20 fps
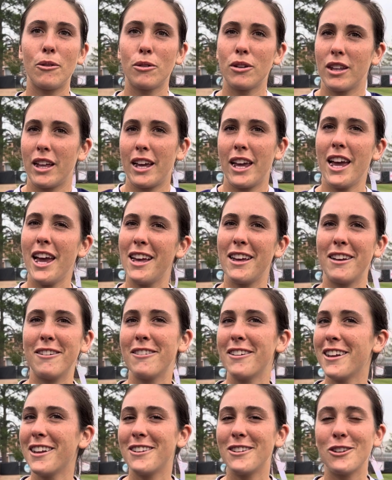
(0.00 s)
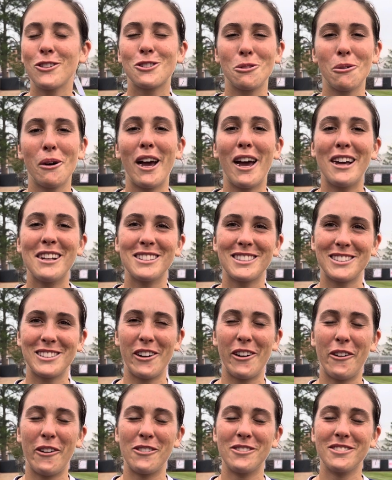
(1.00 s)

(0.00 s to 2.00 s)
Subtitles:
We're like, hey, no sweat. So